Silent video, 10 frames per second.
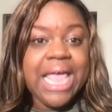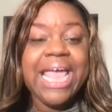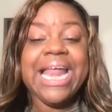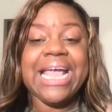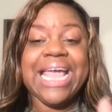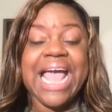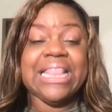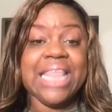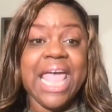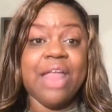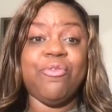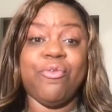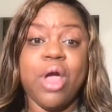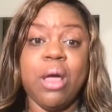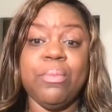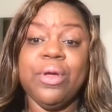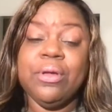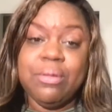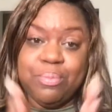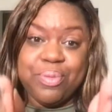And I got that from
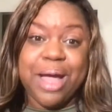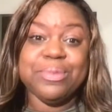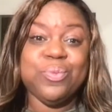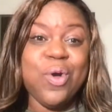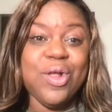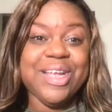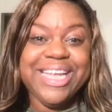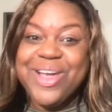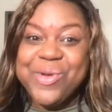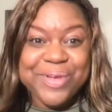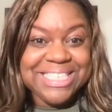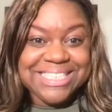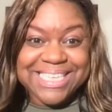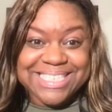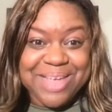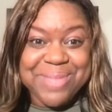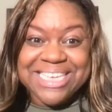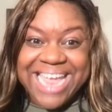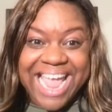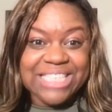Pops Waller. He always says that. My
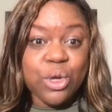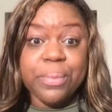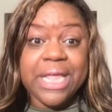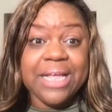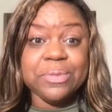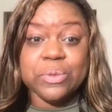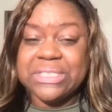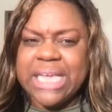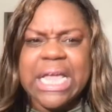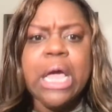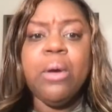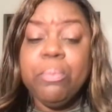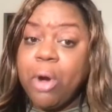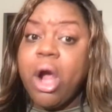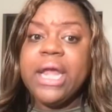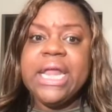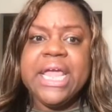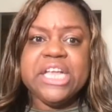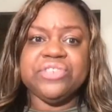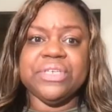dad told me that. He was always saying, barring
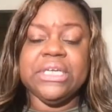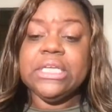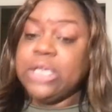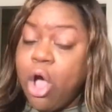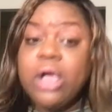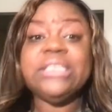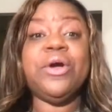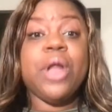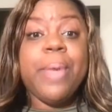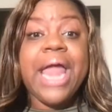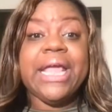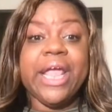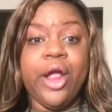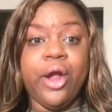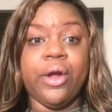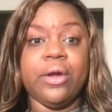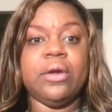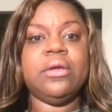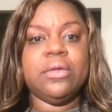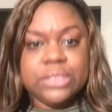any injury, long as don't nobody get hurt.
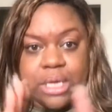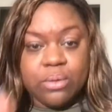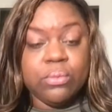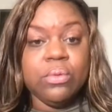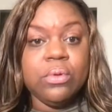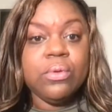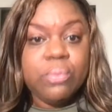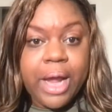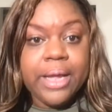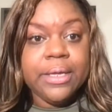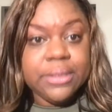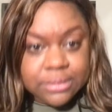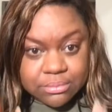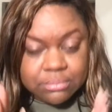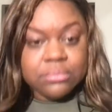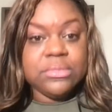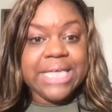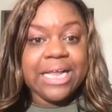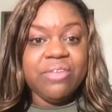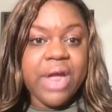So, right.
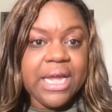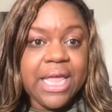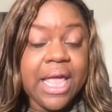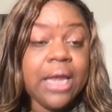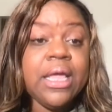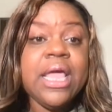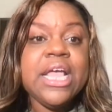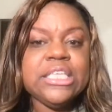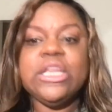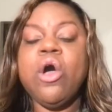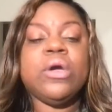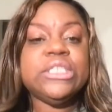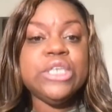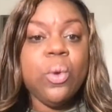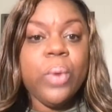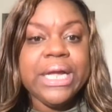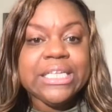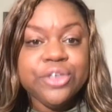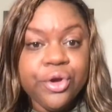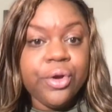Exactly right, Dad. As long as no one
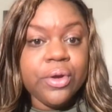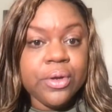gets hurt.